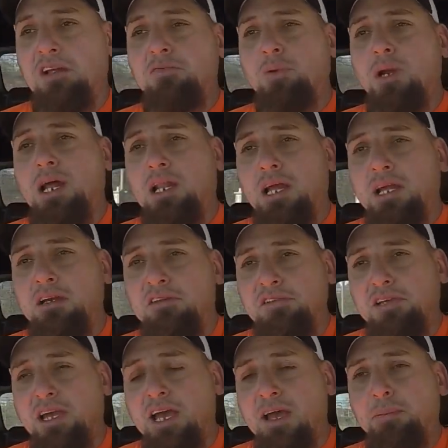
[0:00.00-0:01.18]
That's what I'd like to
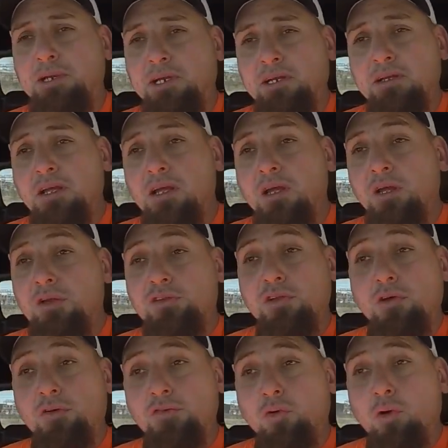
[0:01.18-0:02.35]
see happening.
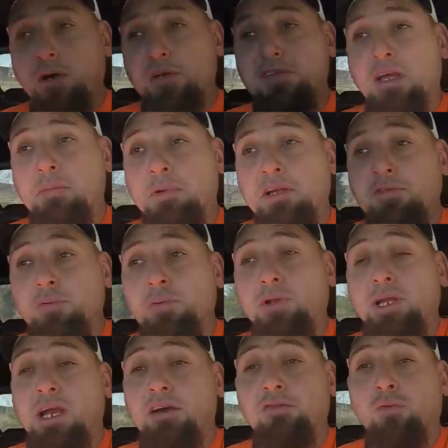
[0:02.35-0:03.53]
So of course that means we
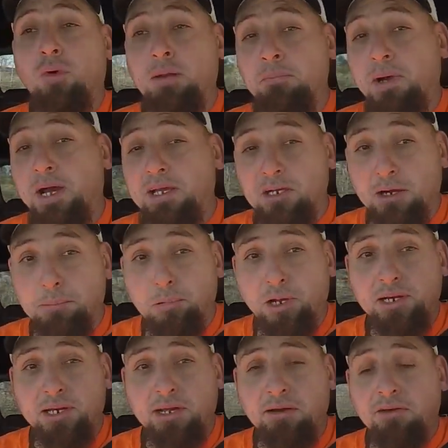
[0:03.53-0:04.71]
only have one bike up
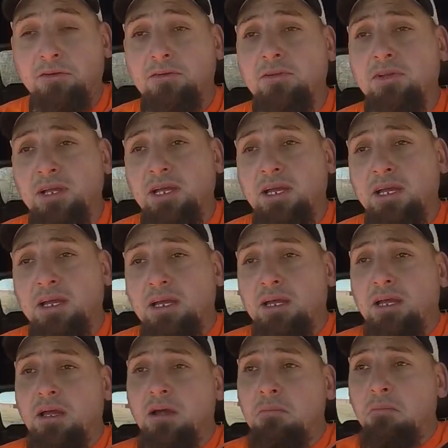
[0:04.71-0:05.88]
right now,
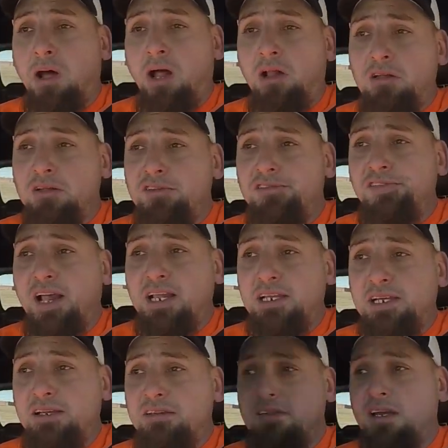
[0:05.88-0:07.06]
Mala's
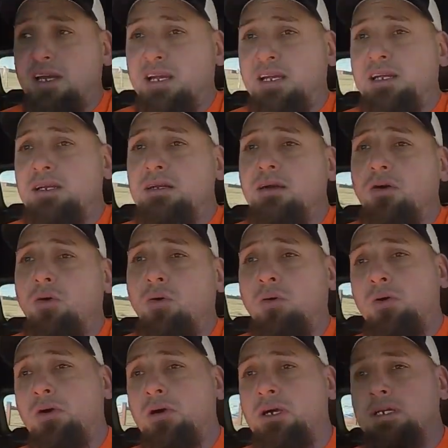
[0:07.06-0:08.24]
Valiente,
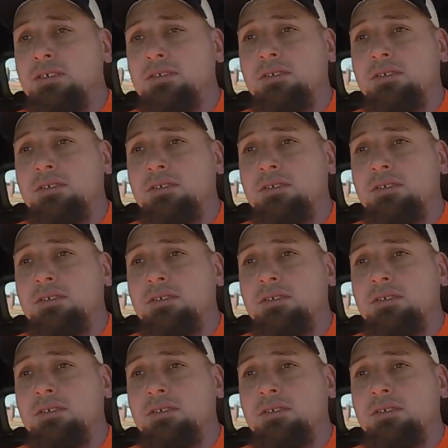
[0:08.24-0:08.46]
or